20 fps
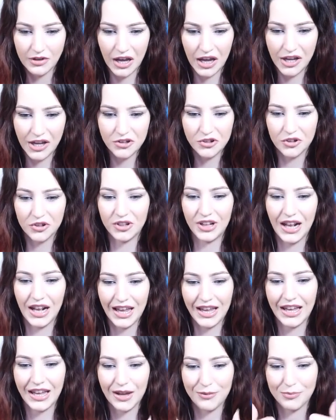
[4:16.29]
I should,
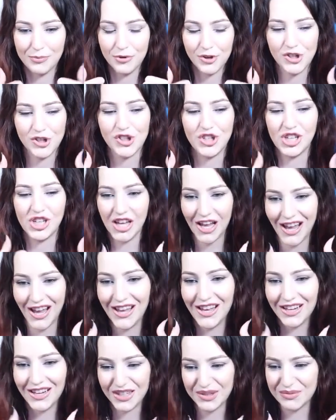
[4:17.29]
like,
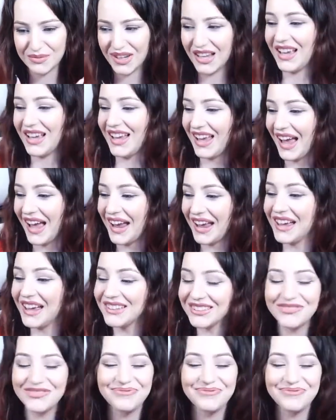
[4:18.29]
appreciate it, but I...